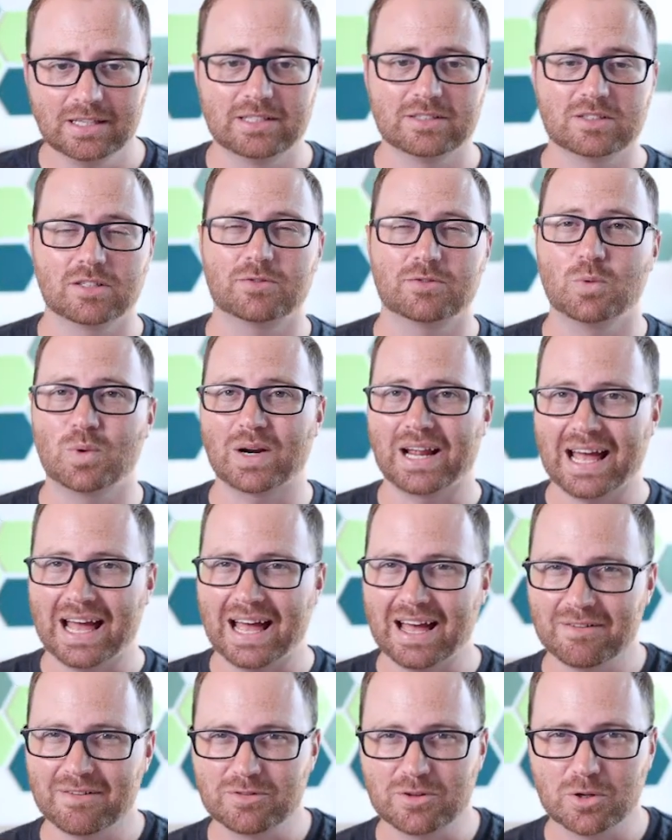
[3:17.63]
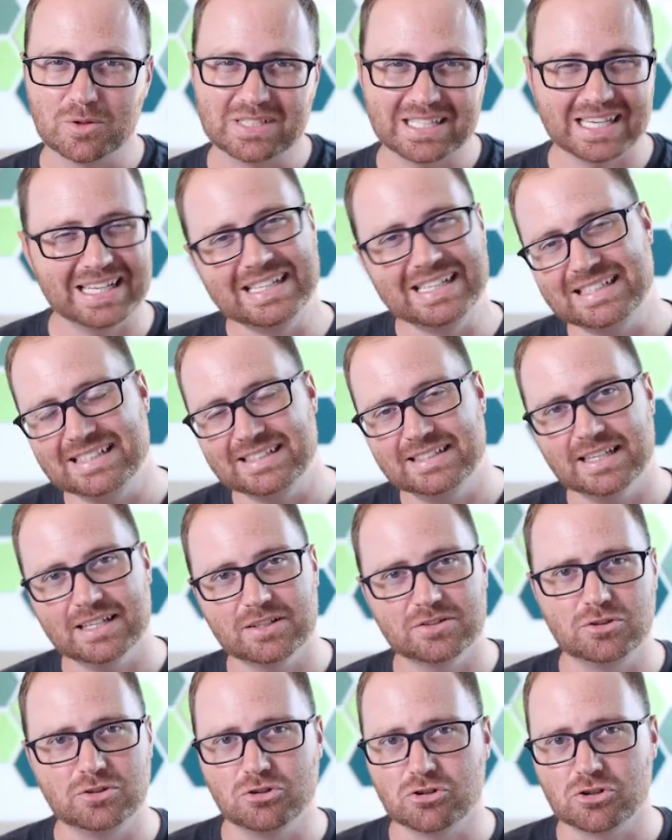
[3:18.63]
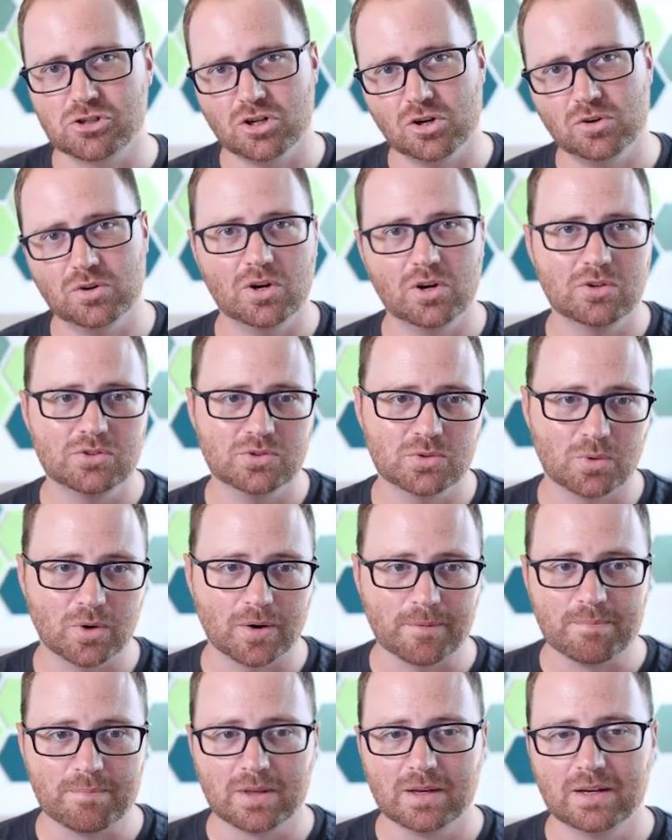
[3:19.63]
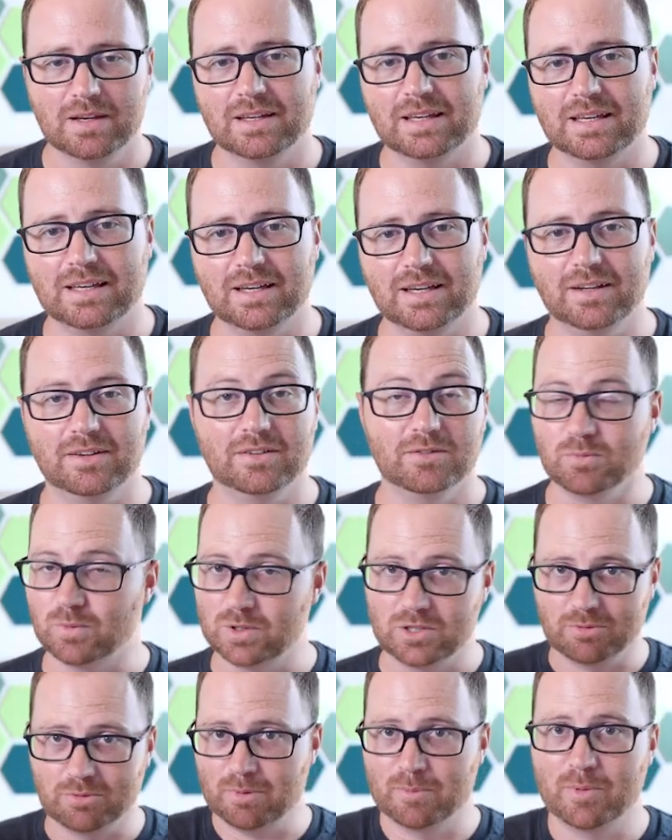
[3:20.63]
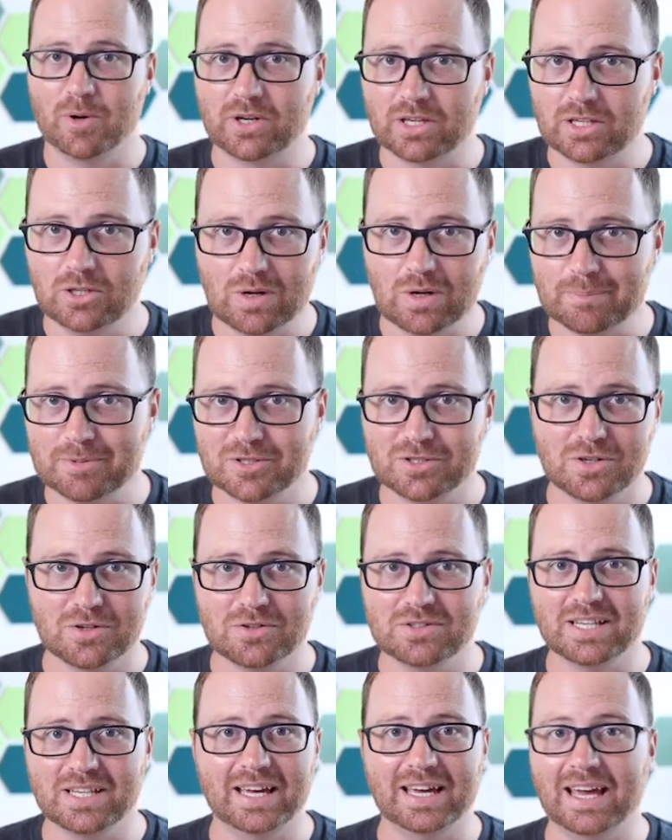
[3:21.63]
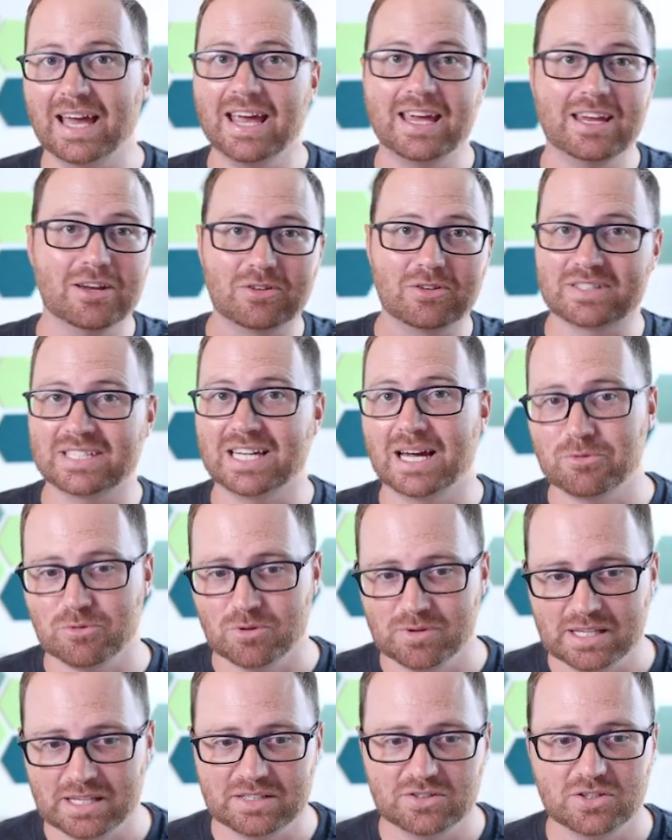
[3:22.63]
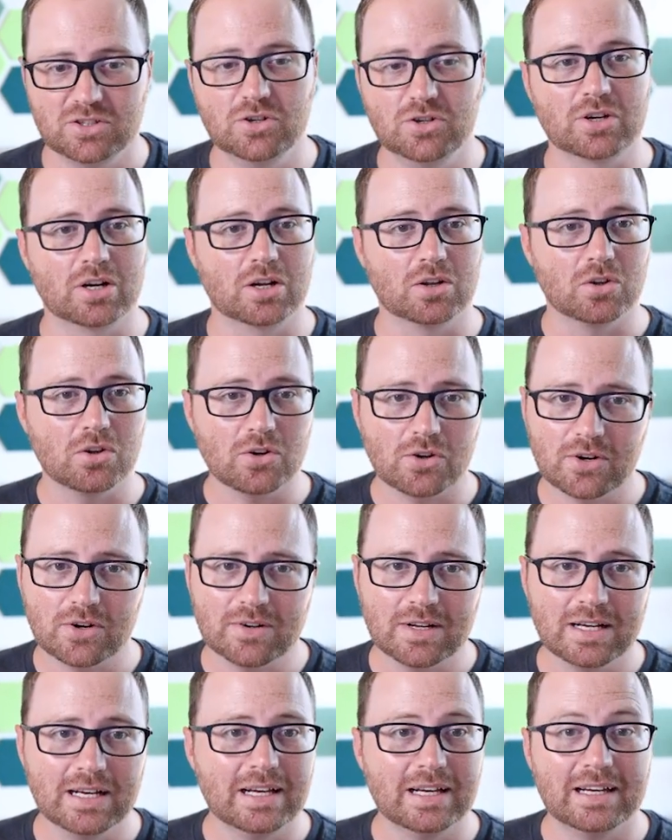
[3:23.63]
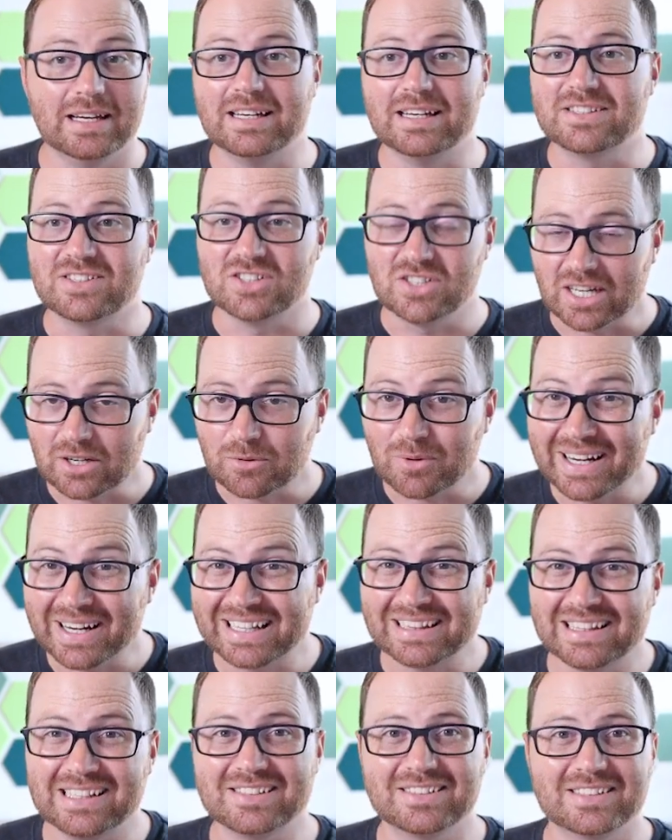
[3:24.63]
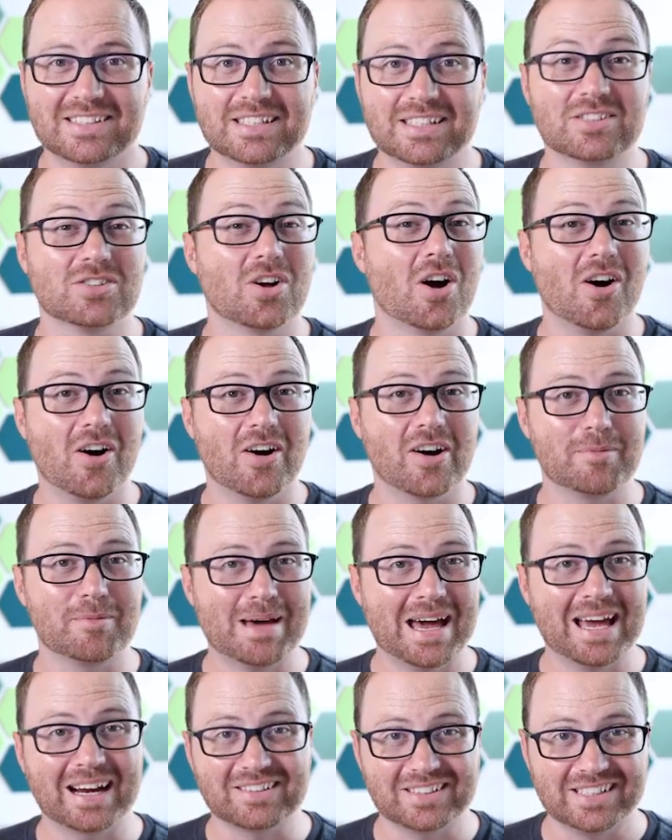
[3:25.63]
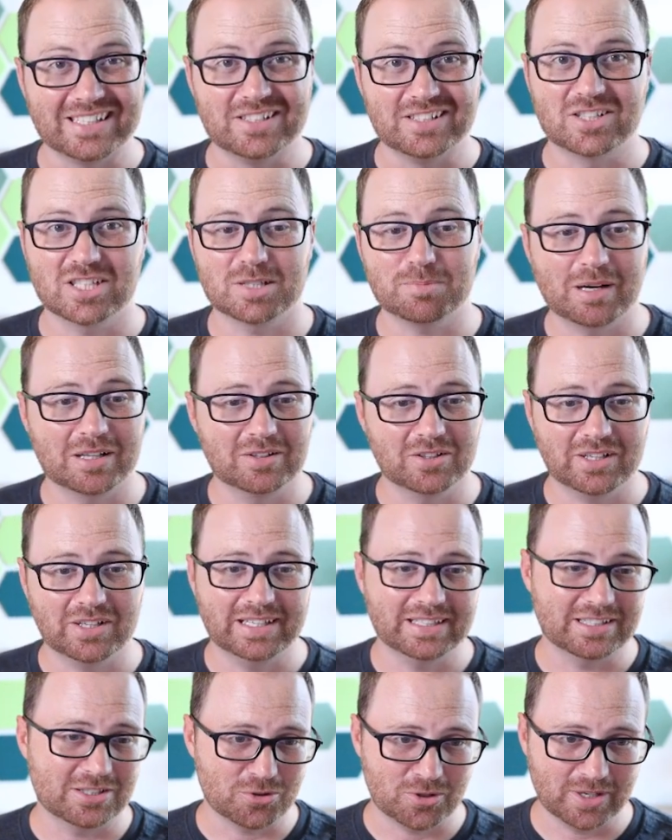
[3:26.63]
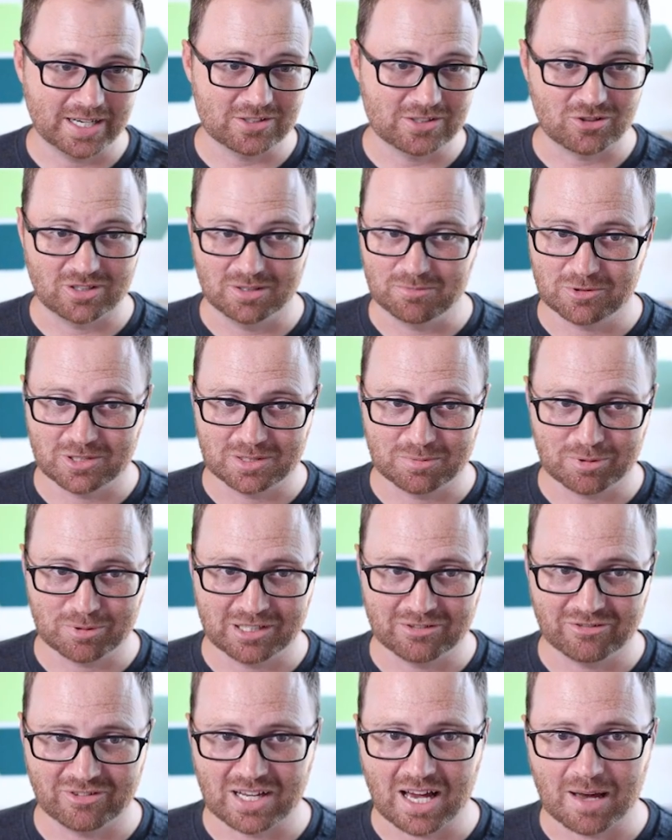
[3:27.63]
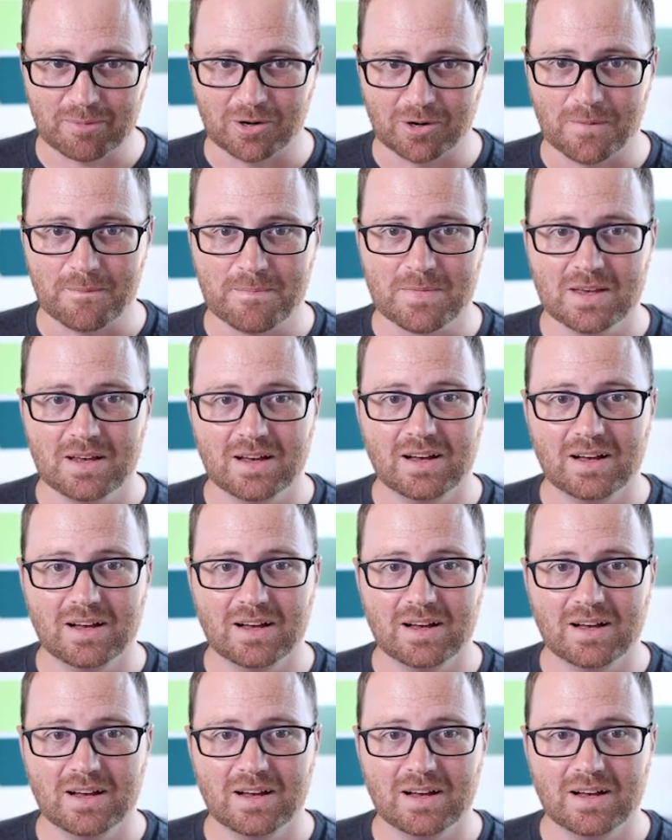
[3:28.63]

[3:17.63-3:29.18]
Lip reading: So if you wanna have those kind of details in your show notes or when you're promoting a new episode saying, hey, here are the top 3 things that you're gonna learn, it's generating these things automatically just by looking at the transcript, which is pretty phenomenal.